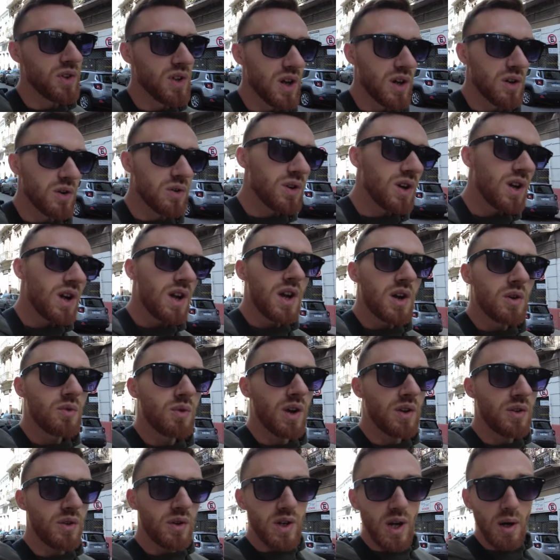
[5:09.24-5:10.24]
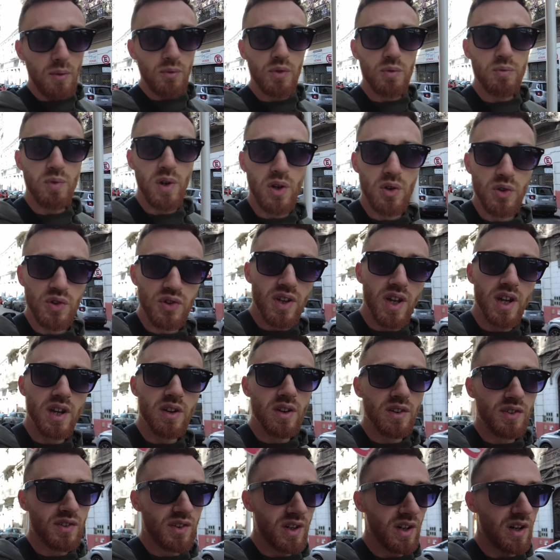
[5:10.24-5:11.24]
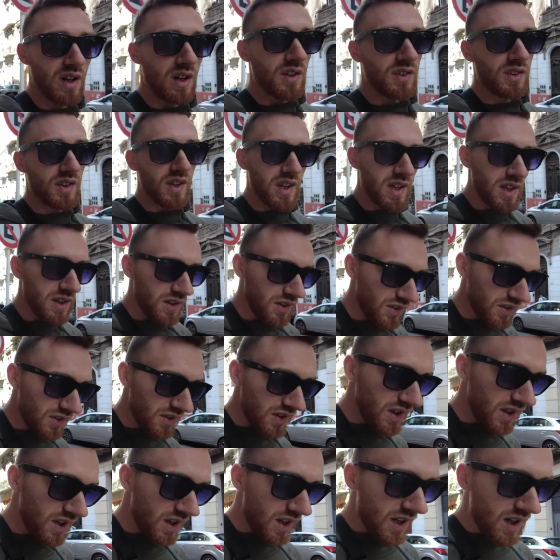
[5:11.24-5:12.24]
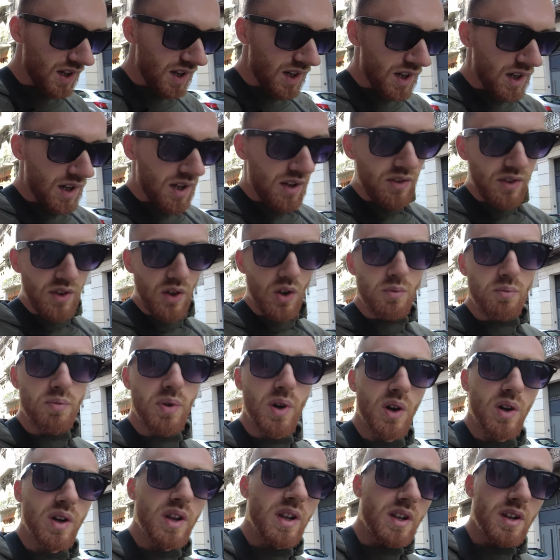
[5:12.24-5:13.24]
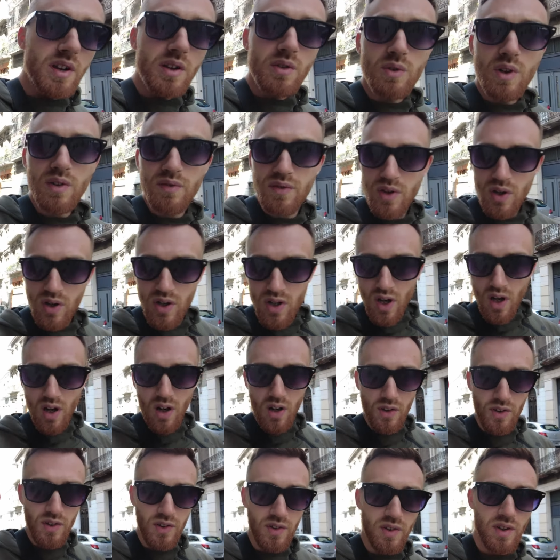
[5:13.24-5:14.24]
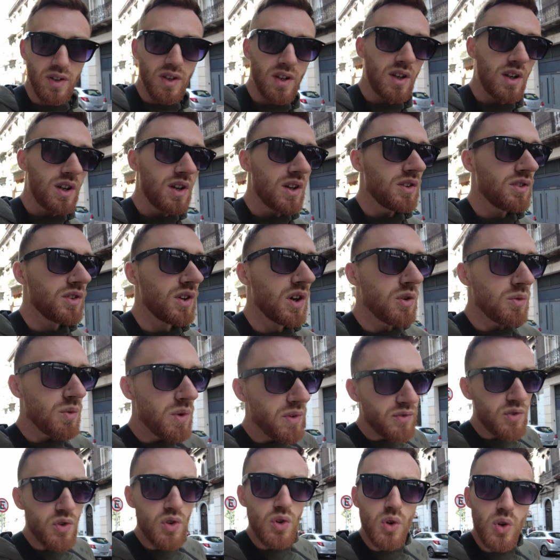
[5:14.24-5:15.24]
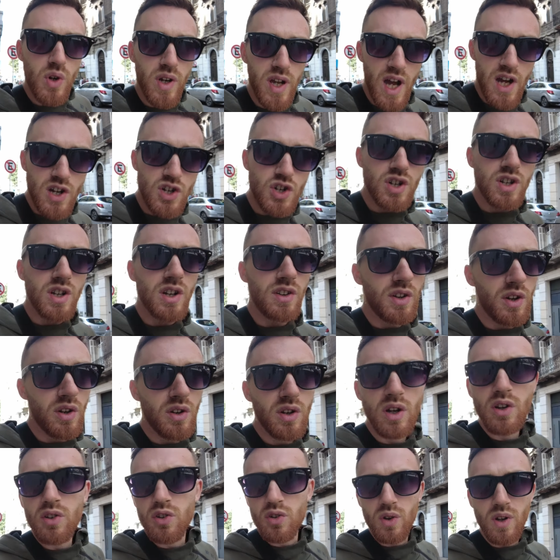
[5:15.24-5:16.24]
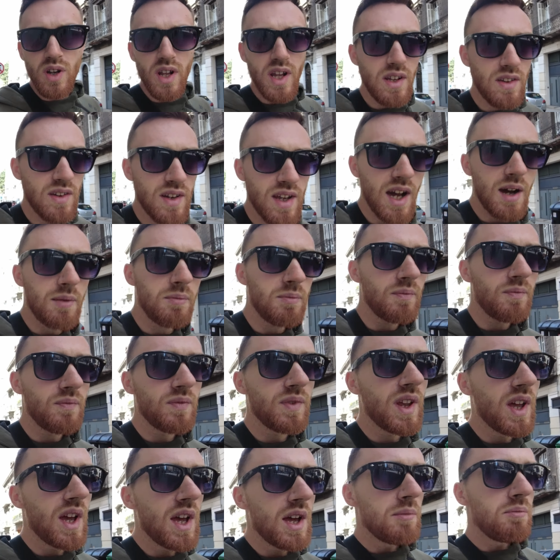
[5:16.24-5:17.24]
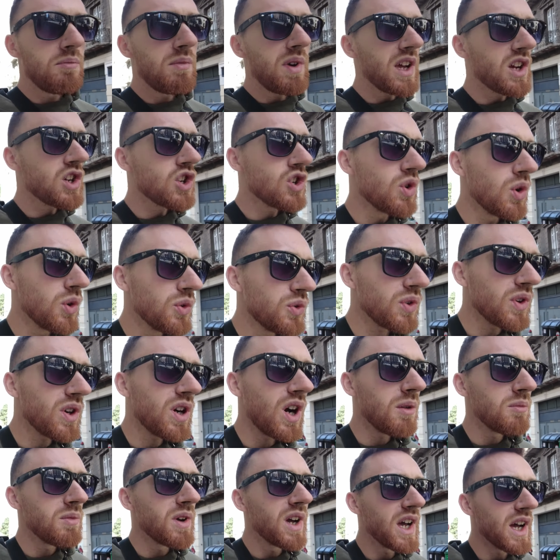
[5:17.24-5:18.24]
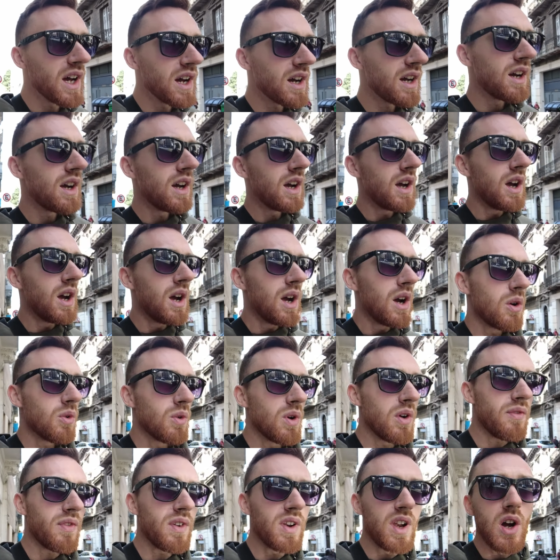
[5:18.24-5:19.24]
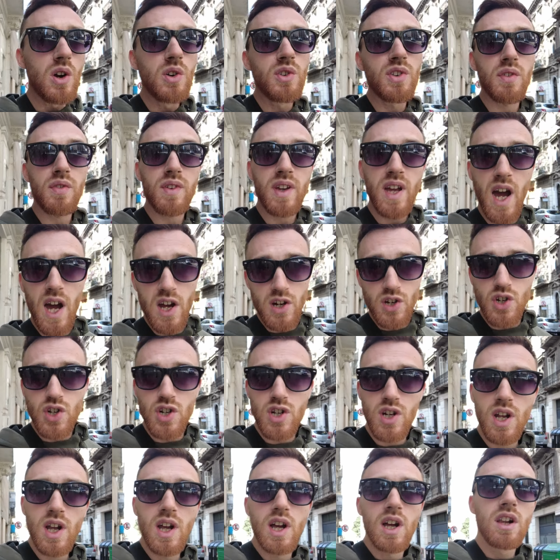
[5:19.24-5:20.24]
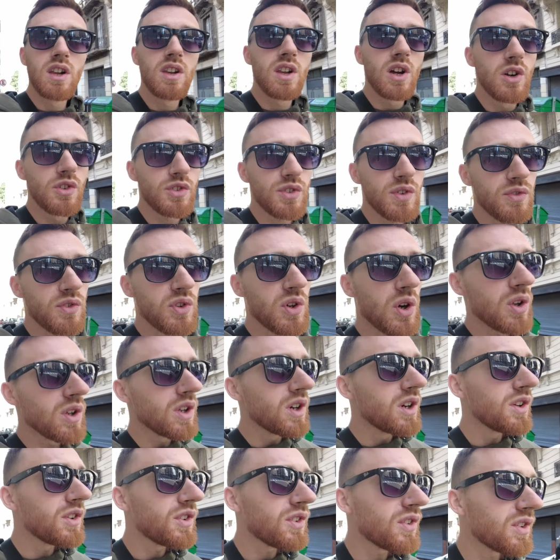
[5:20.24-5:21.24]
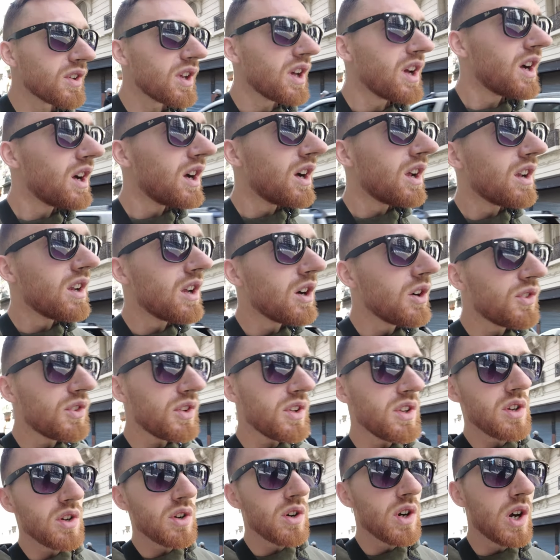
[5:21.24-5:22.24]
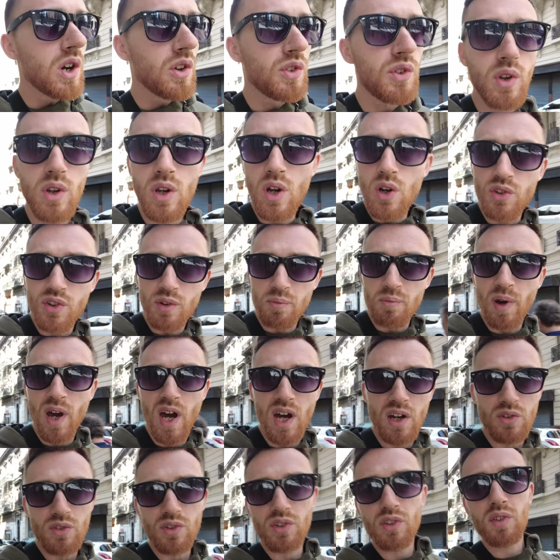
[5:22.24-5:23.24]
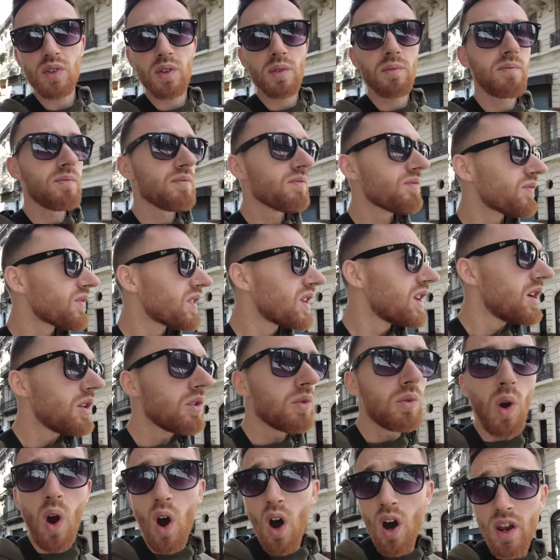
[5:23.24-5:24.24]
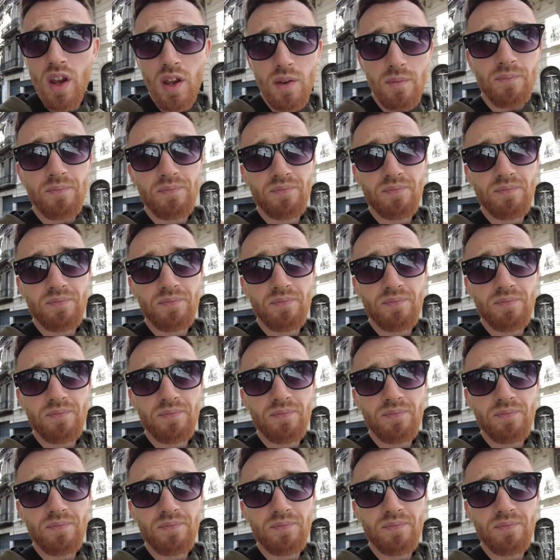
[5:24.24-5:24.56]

know when you come to Buenos Aires, guys, is don't pay with your cards. Don't withdraw cash here, don't go to an A T M. Make sure to come here with loads of cash, loads of dollars, loads of euros or loads of pounds. Why?